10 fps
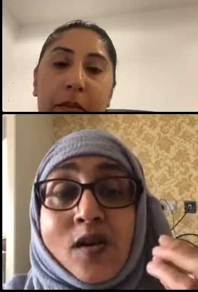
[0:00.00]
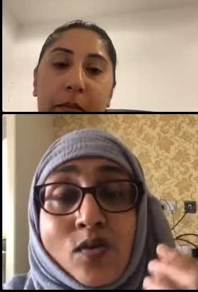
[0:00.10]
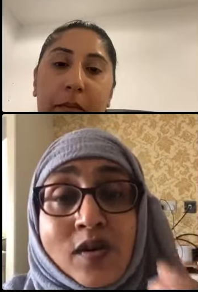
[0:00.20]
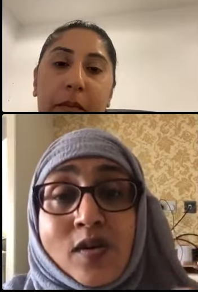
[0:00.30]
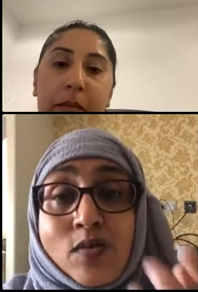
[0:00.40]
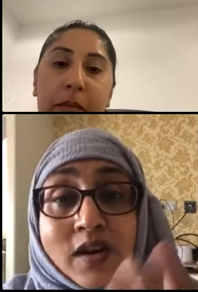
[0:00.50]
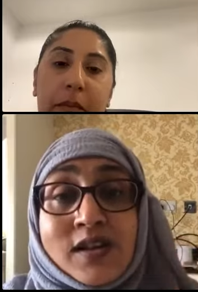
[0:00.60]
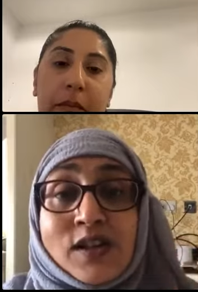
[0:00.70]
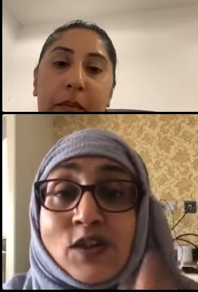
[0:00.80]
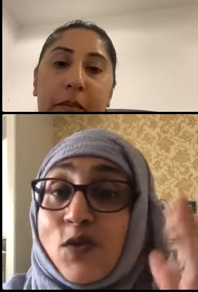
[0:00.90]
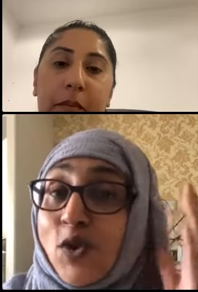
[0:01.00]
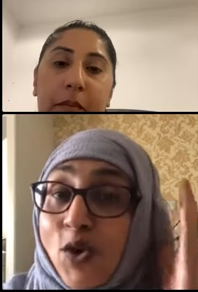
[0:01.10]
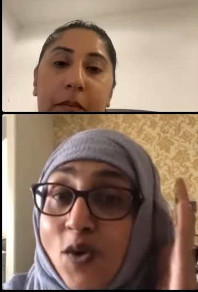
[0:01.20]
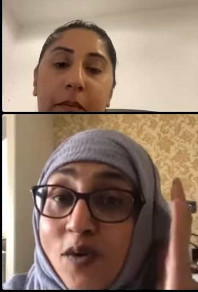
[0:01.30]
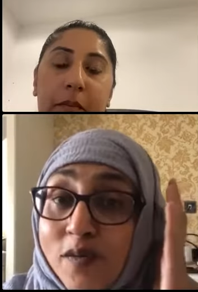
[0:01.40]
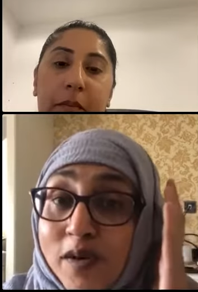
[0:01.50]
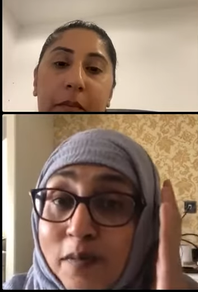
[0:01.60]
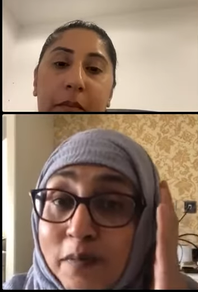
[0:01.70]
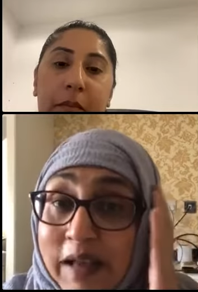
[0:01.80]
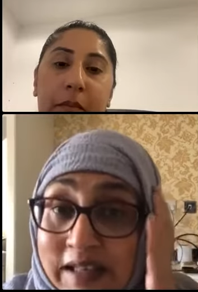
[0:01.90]
Speaker 1: it'll work wonders for your
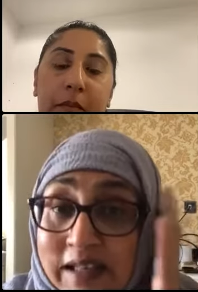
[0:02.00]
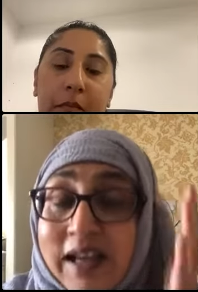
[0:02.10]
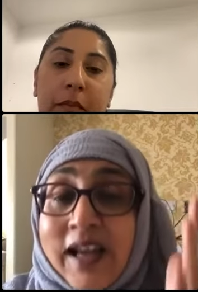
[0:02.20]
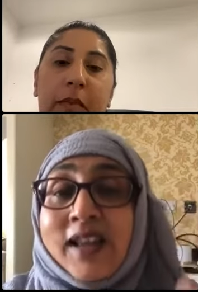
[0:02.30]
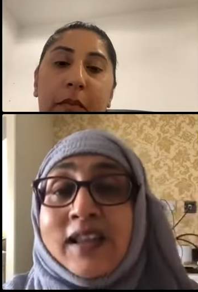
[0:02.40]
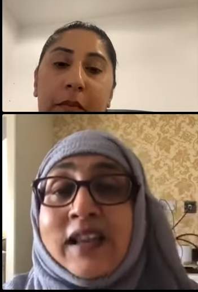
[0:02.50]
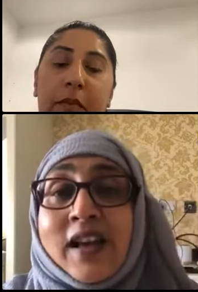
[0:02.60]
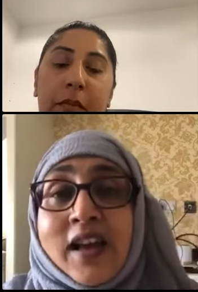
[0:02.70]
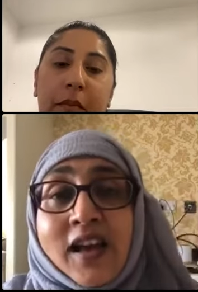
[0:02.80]
mental health